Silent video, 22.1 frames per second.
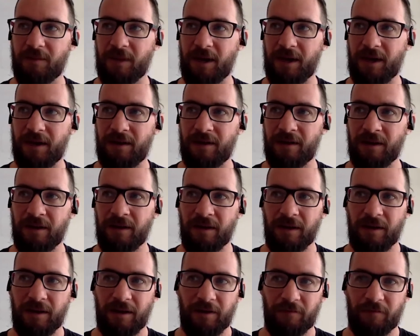They had
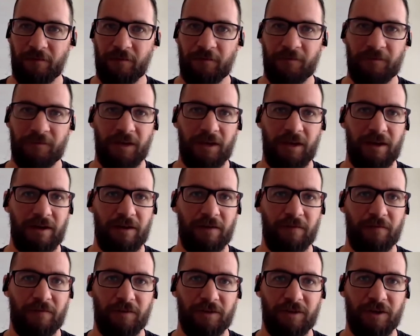15
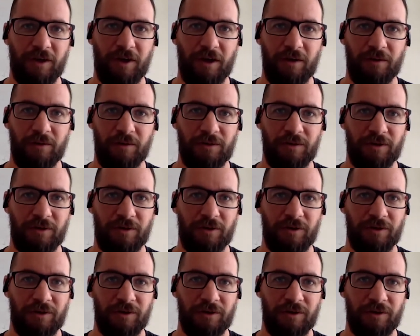different titles
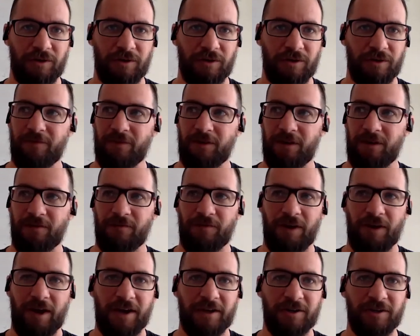across seven
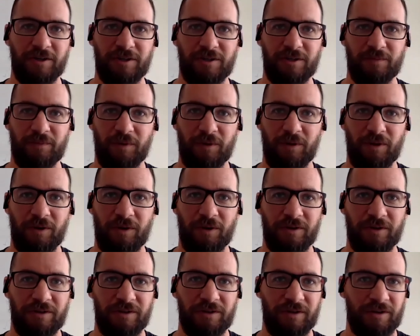different action
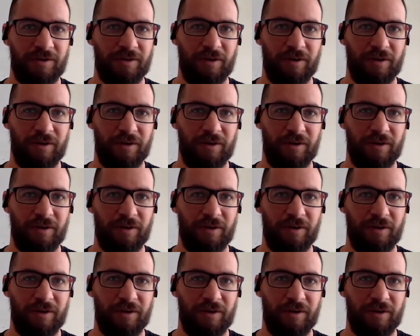sports,